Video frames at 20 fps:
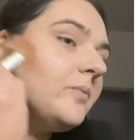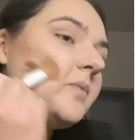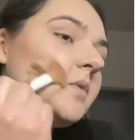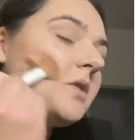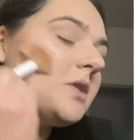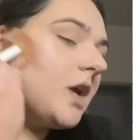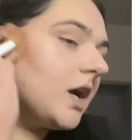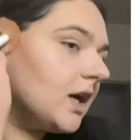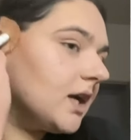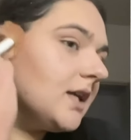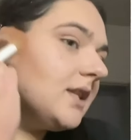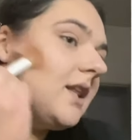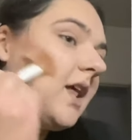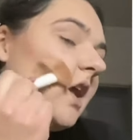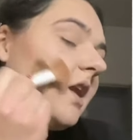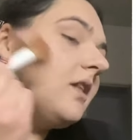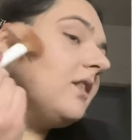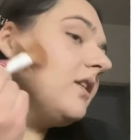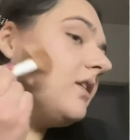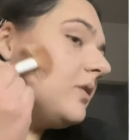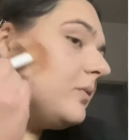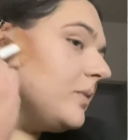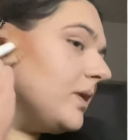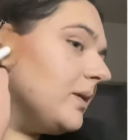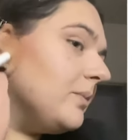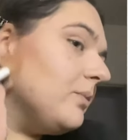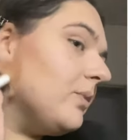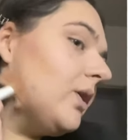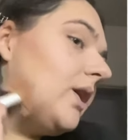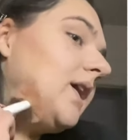darken that a little bit
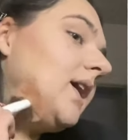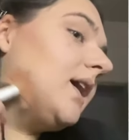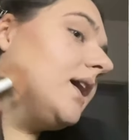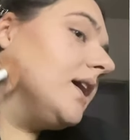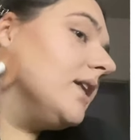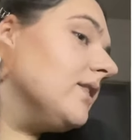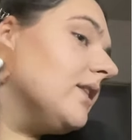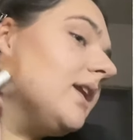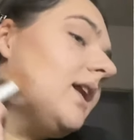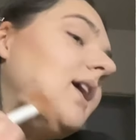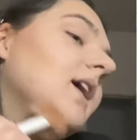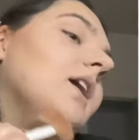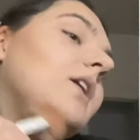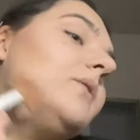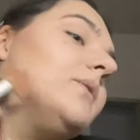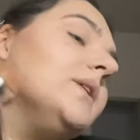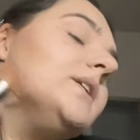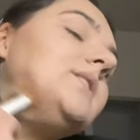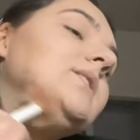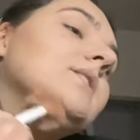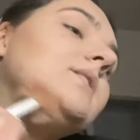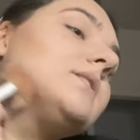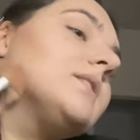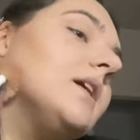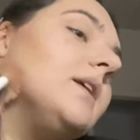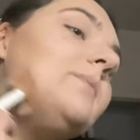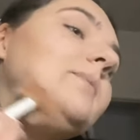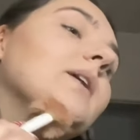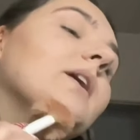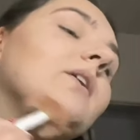more, and then I always just
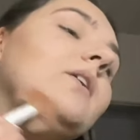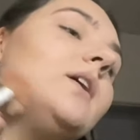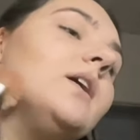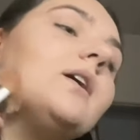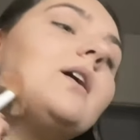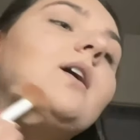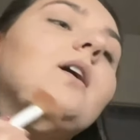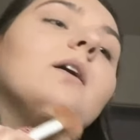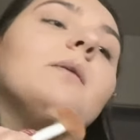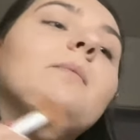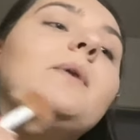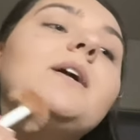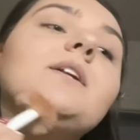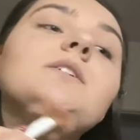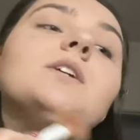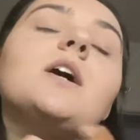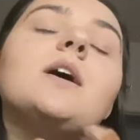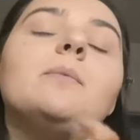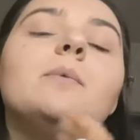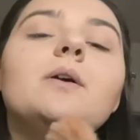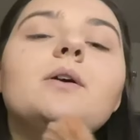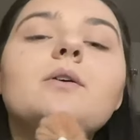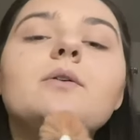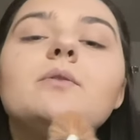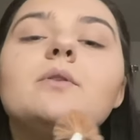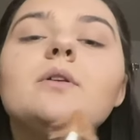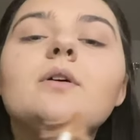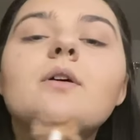come down here on my jawbone